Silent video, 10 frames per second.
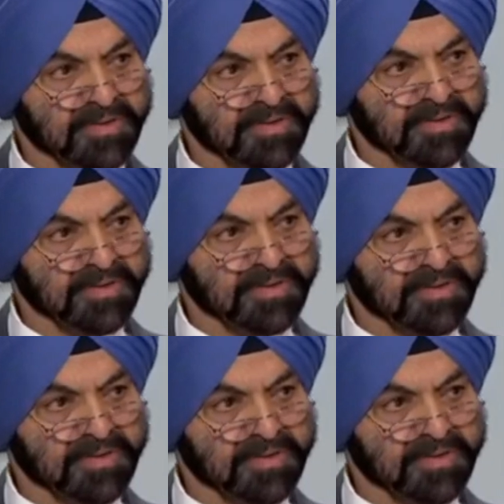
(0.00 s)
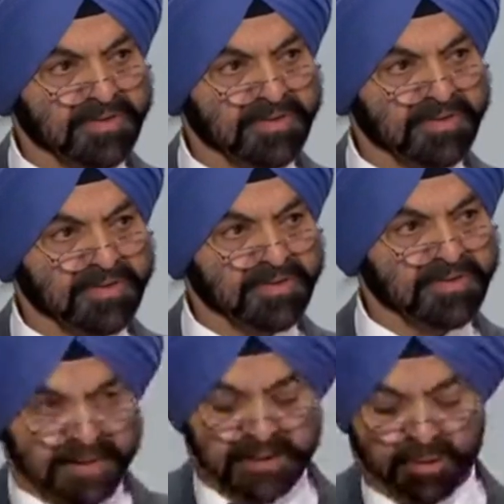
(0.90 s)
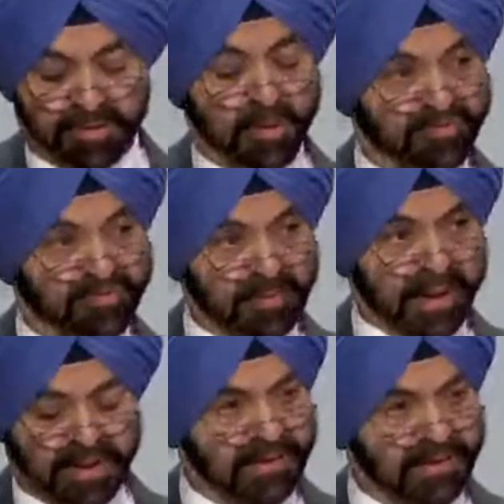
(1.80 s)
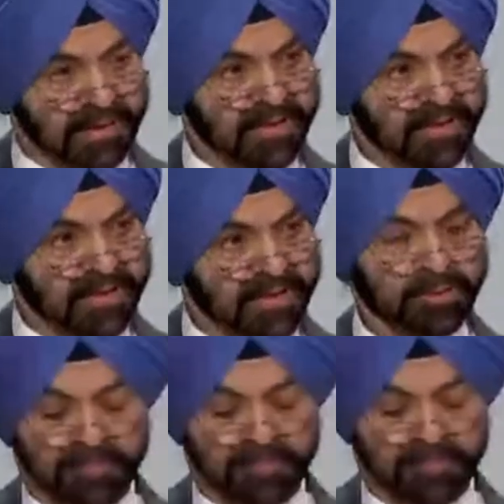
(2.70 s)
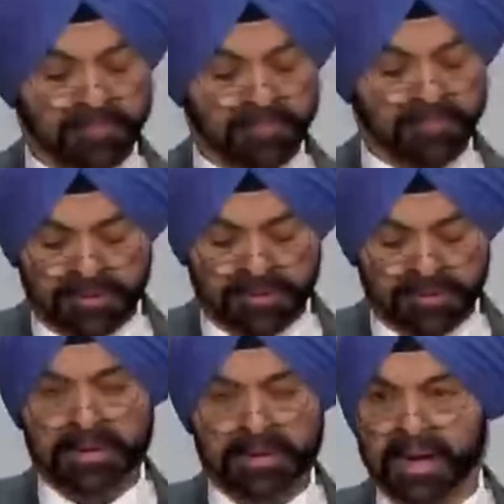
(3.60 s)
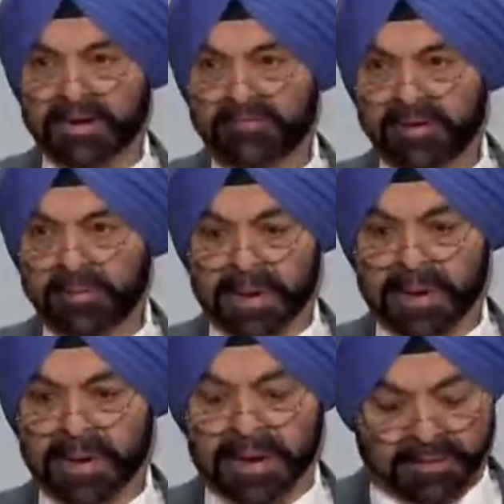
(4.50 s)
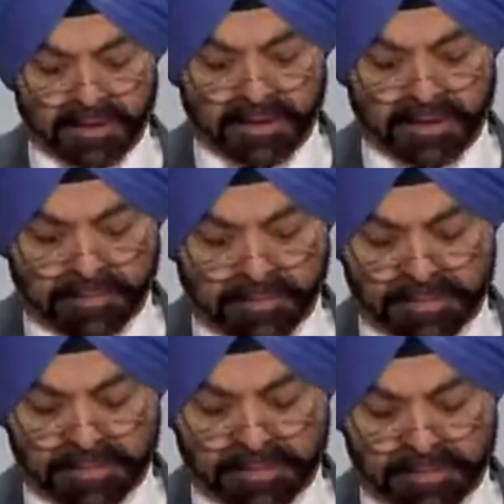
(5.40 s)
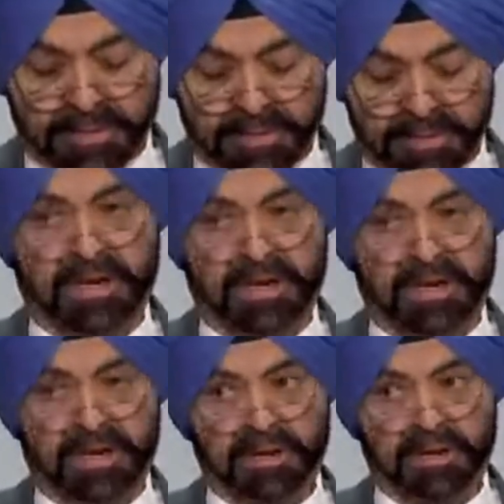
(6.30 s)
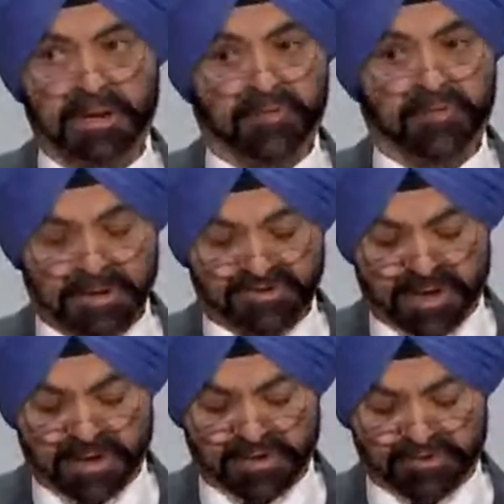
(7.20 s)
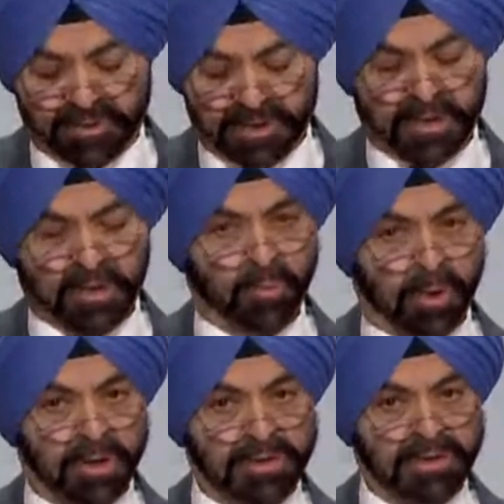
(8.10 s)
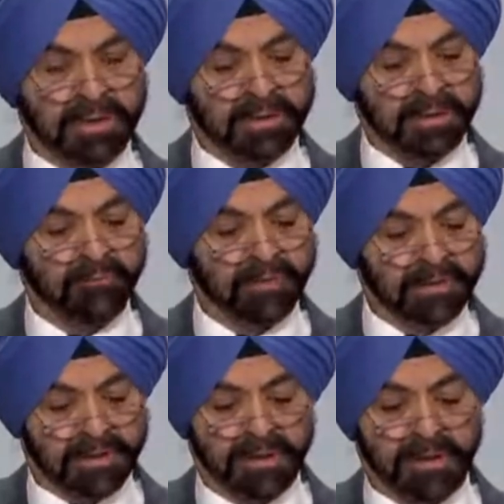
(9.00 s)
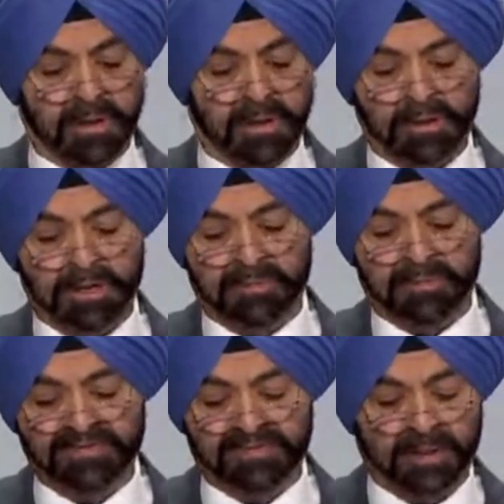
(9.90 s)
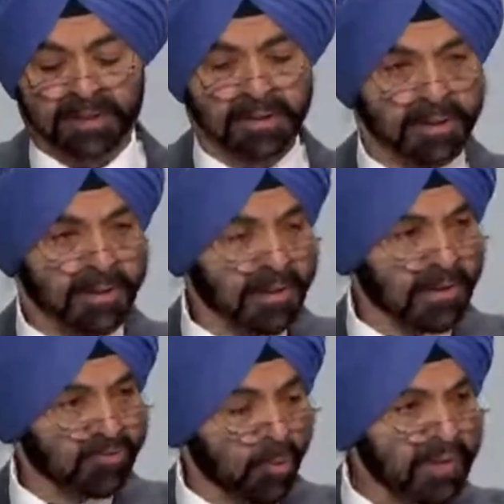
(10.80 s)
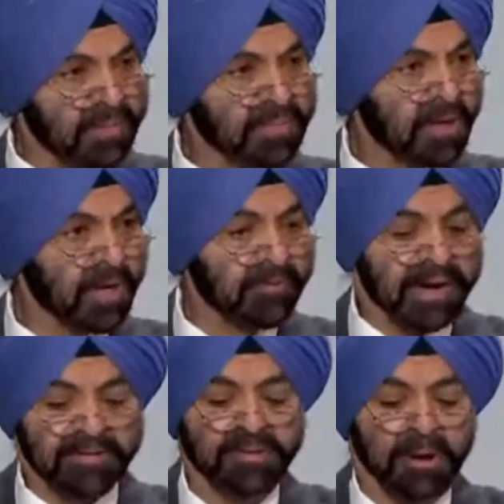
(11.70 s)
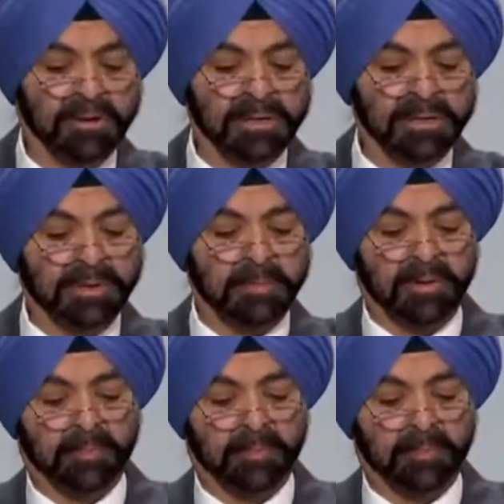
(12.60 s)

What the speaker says: policy, the private investor needs this kind of insurance. We've streamlined our guarantees. Early signs, both in volume and client feedback, are very promising. Third, foreign exchange. Volatility will deter long-term investing.